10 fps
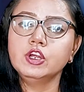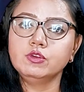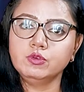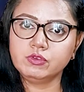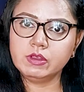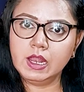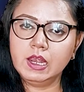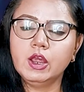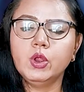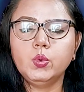to
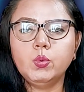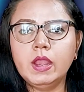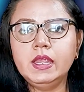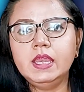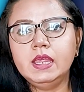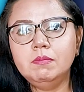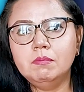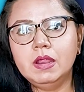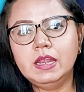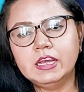sell 20
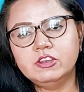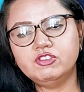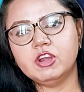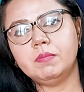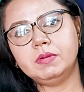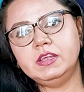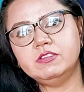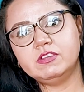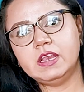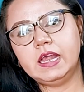million
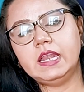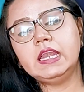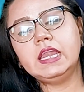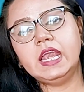Japanese yen